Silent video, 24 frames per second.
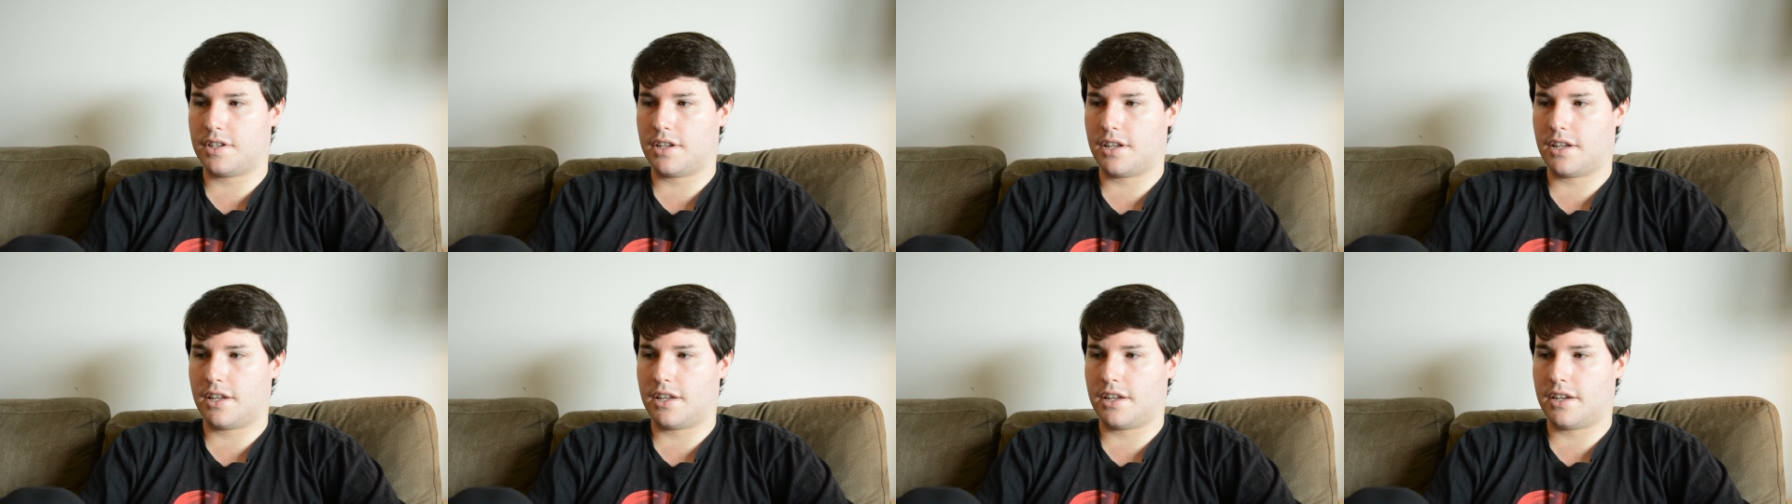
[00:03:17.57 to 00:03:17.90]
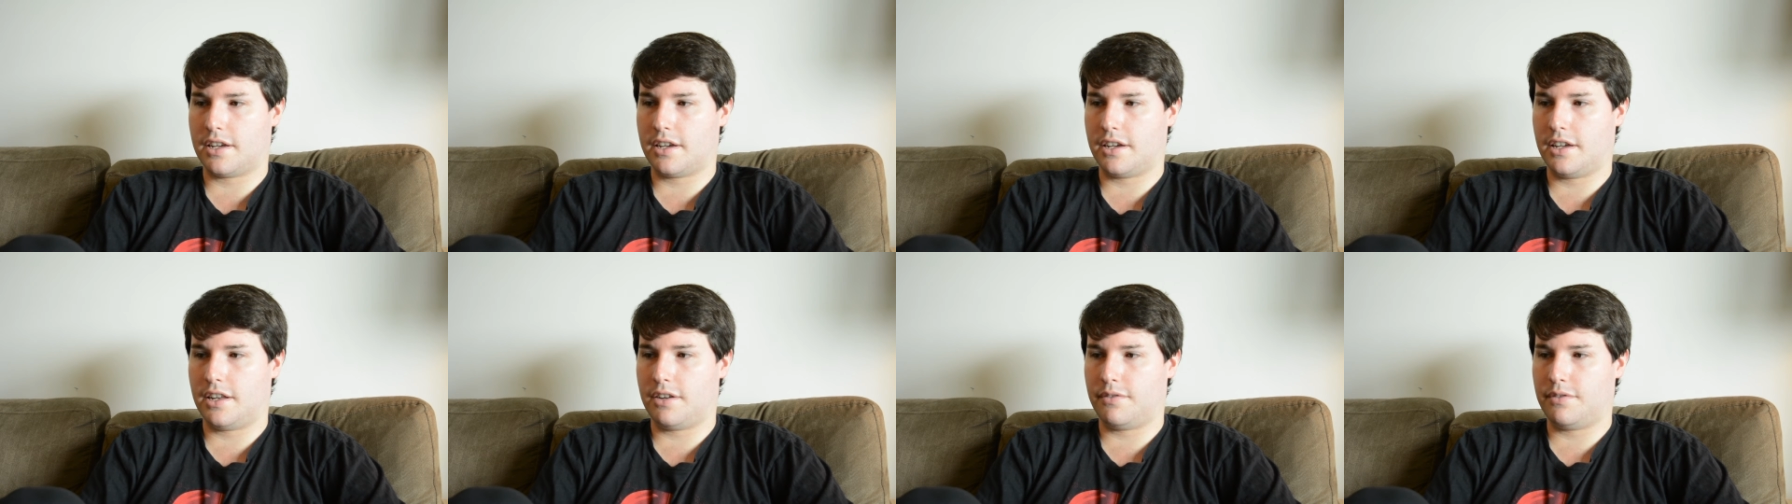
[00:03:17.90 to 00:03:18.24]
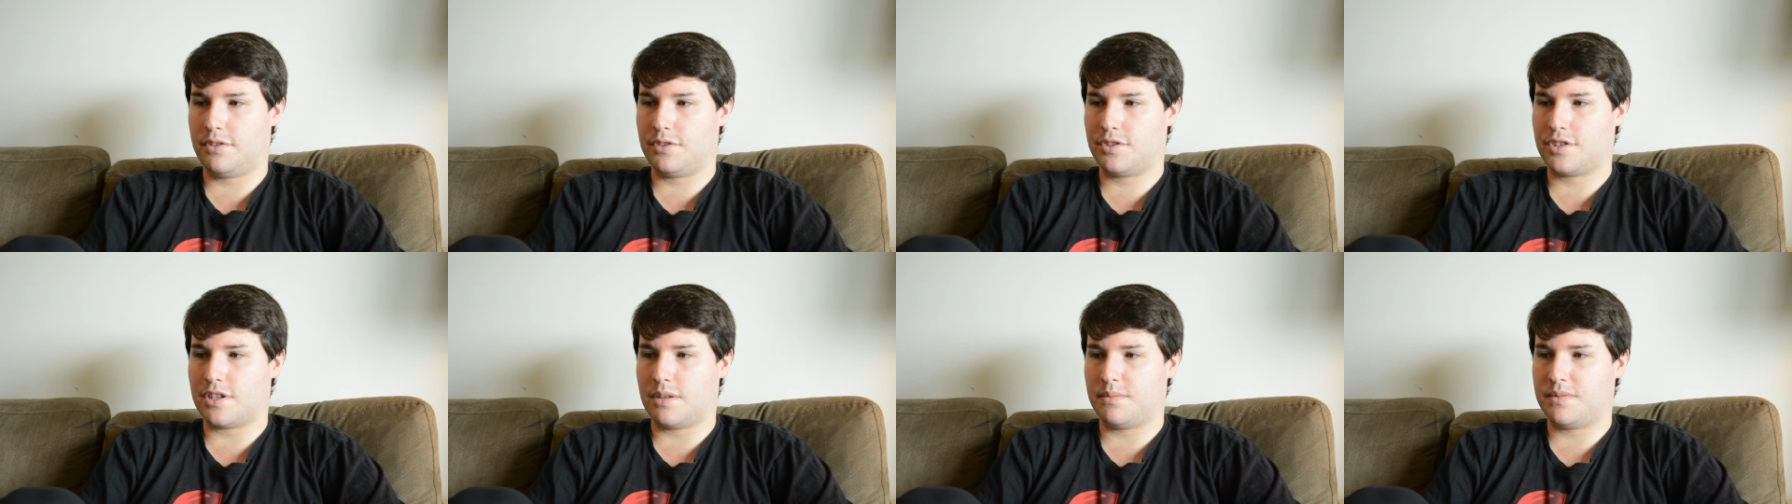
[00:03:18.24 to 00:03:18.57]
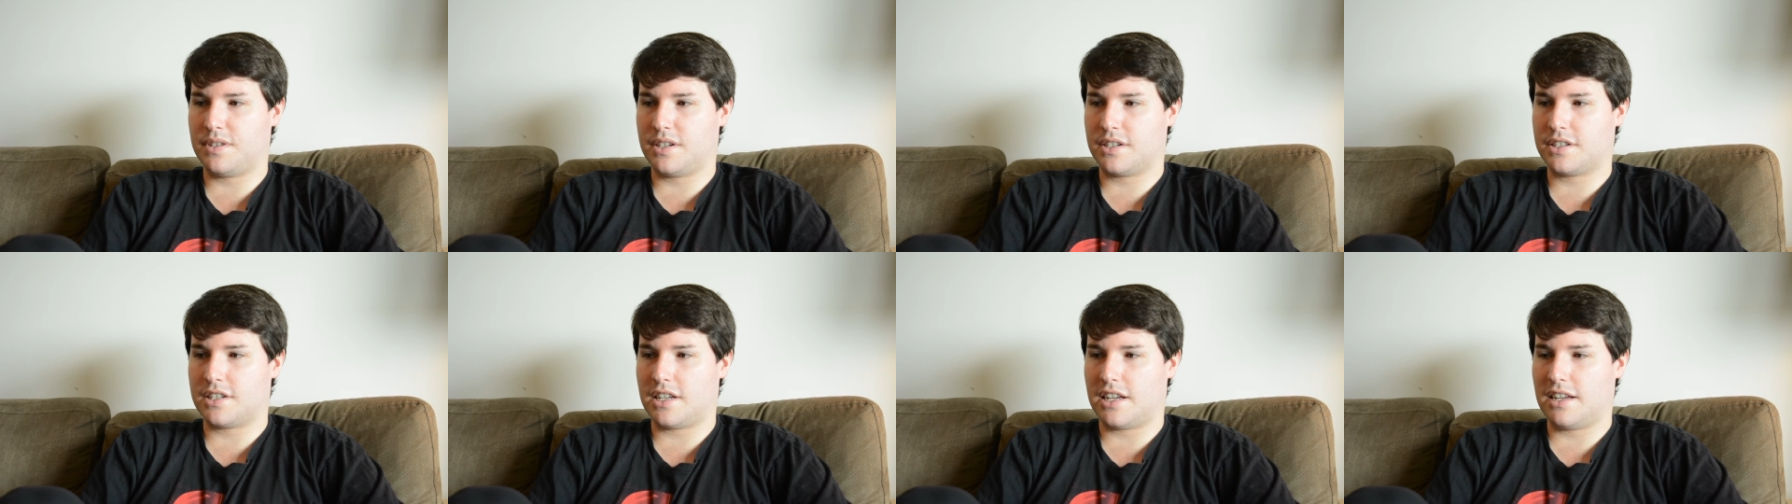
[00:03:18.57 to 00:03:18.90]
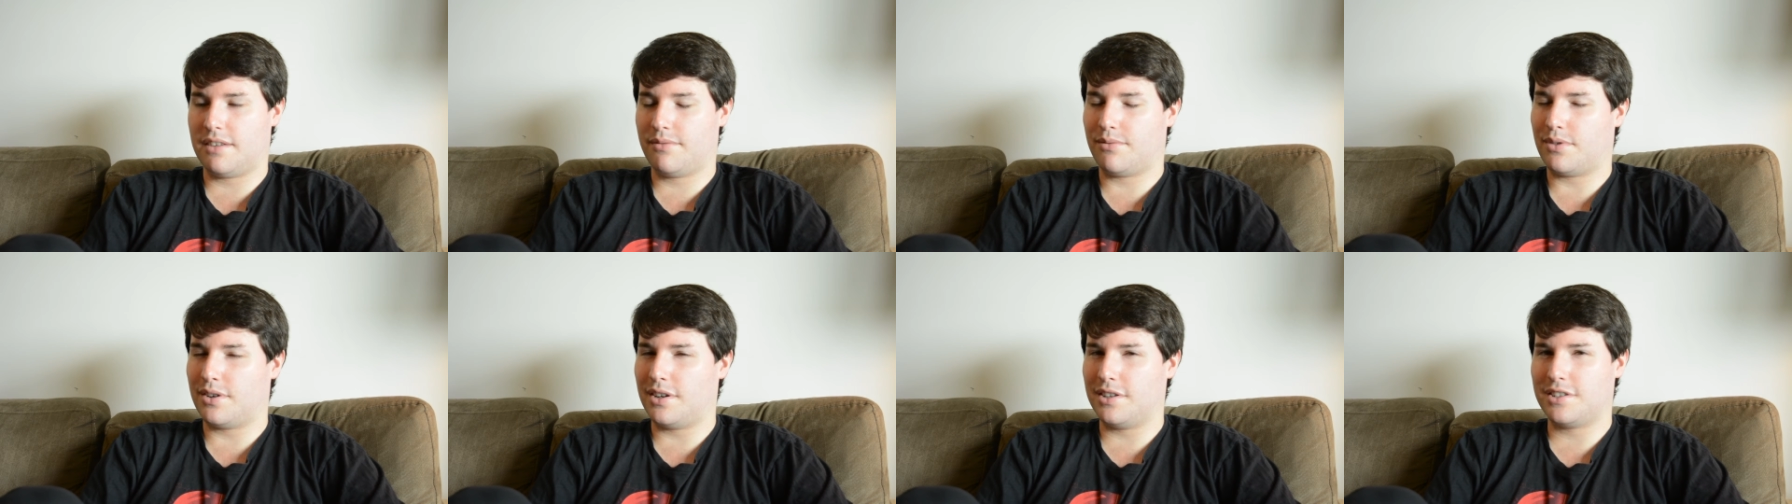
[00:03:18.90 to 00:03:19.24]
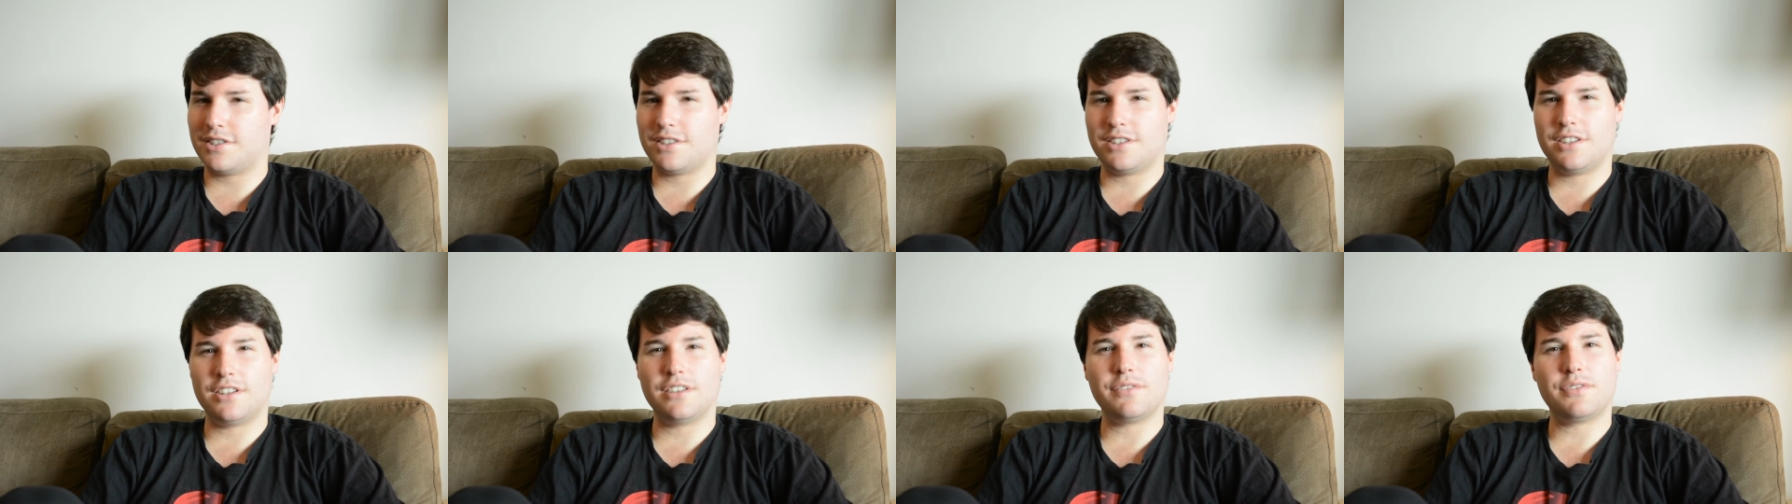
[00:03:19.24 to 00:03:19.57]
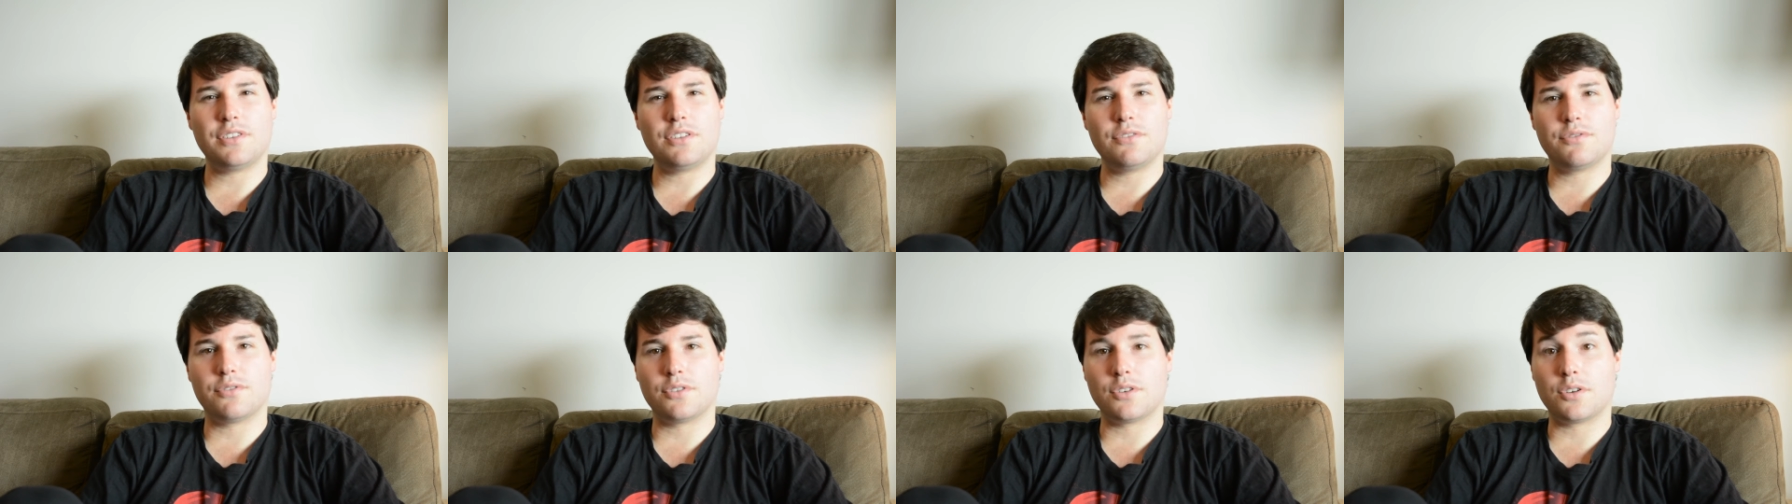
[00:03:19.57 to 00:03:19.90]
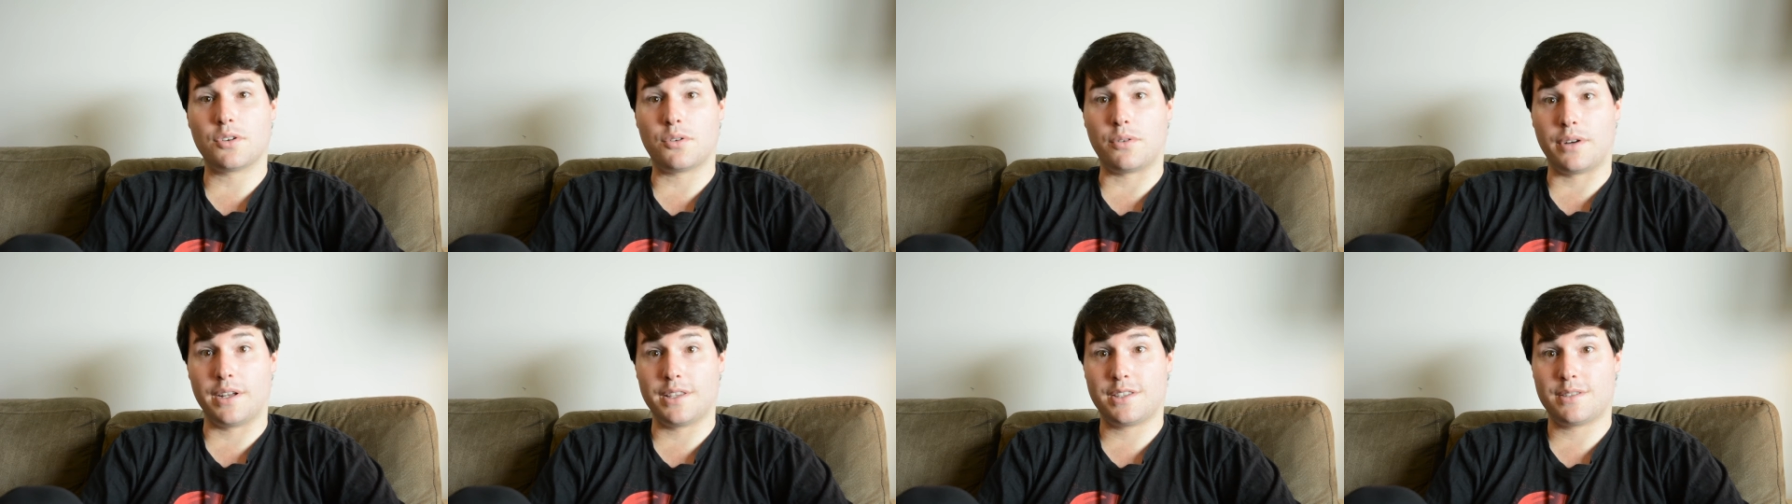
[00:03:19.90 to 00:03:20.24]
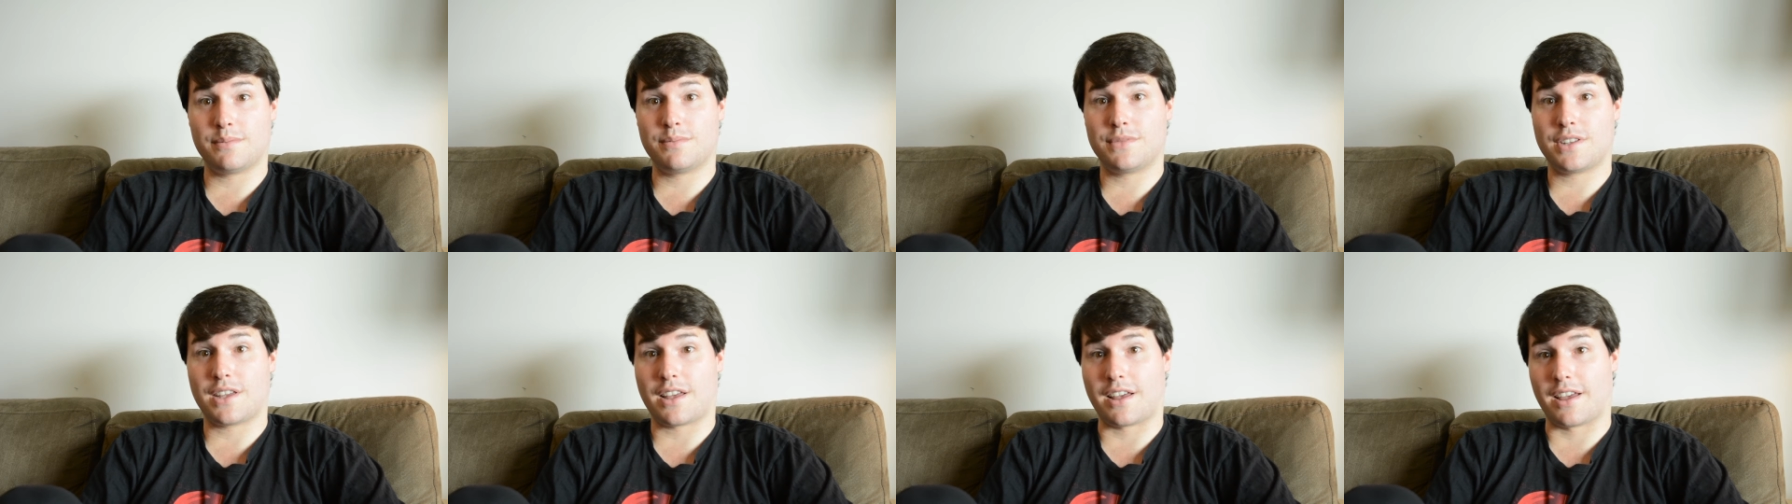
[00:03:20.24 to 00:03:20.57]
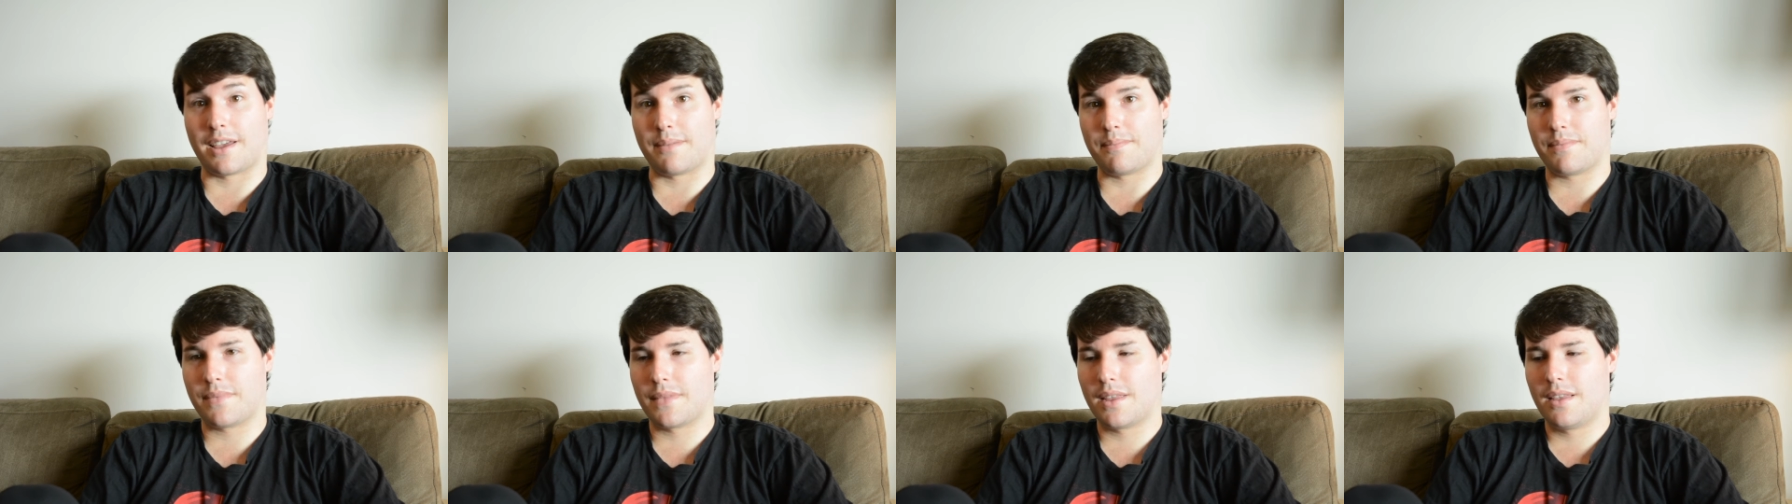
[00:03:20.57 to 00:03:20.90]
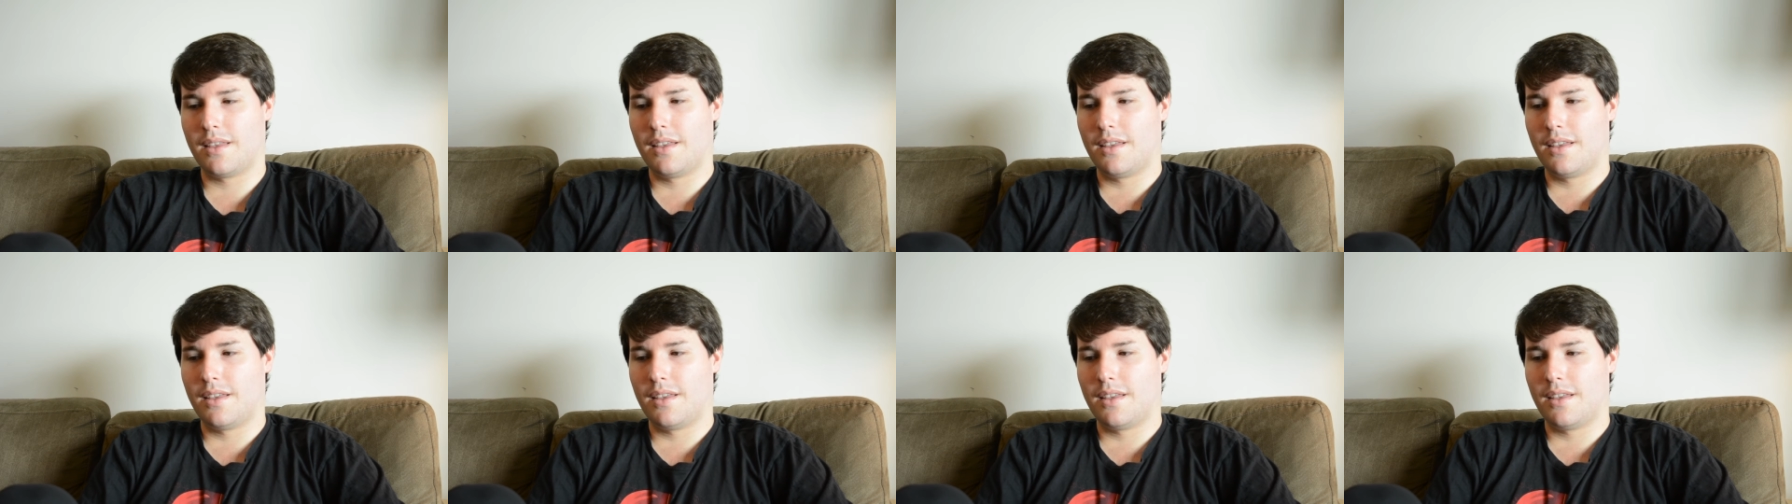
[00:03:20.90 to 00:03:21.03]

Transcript: a interview subject I've wanted to interview for quite some time.